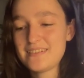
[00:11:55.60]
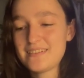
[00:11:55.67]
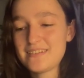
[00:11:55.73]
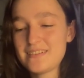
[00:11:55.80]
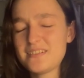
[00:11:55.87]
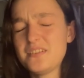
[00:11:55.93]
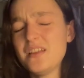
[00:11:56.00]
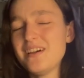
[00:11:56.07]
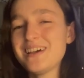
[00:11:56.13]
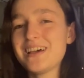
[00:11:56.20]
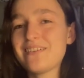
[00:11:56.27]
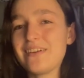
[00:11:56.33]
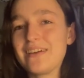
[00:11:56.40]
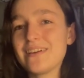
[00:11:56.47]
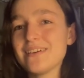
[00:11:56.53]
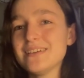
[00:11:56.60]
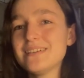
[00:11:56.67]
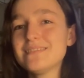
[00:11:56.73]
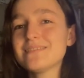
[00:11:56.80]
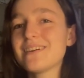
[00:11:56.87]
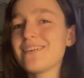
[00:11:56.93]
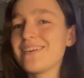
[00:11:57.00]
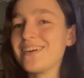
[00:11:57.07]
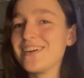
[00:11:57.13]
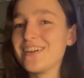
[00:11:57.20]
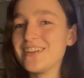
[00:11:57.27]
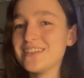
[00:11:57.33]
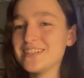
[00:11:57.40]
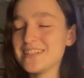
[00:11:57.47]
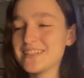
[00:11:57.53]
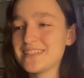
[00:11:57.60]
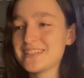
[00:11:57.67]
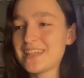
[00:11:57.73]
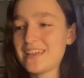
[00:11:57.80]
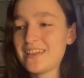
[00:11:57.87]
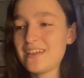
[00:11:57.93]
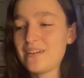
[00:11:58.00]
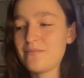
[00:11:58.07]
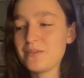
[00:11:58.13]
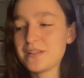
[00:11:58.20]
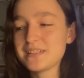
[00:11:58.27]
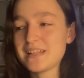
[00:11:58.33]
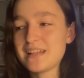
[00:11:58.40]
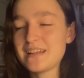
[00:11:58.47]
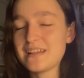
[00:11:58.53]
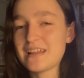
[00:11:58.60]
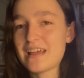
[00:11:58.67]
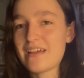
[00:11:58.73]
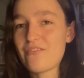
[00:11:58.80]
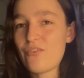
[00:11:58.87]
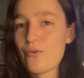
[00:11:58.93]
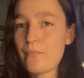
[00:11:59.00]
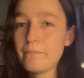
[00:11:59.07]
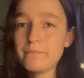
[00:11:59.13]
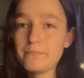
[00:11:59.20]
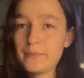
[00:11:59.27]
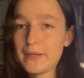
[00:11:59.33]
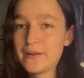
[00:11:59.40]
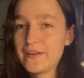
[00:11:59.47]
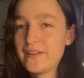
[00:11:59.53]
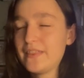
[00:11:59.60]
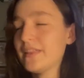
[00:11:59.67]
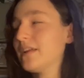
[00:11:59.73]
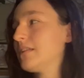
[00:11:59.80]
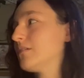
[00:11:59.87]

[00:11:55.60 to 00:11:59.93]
Or not how it goes. It'll go good. Just like I'm excited to have a bigger thing